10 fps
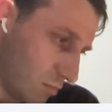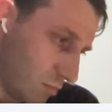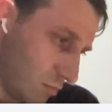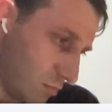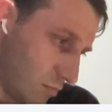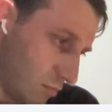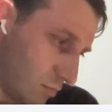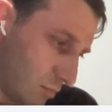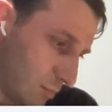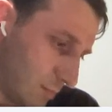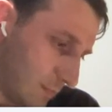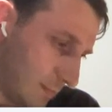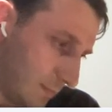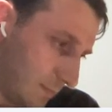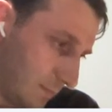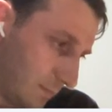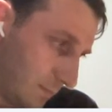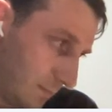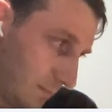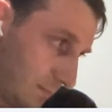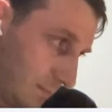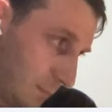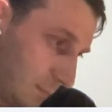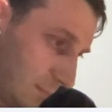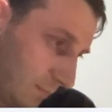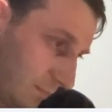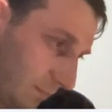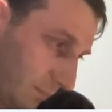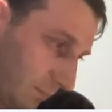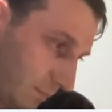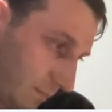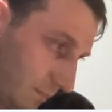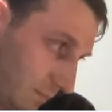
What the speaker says: No words are spoken by the person on screen.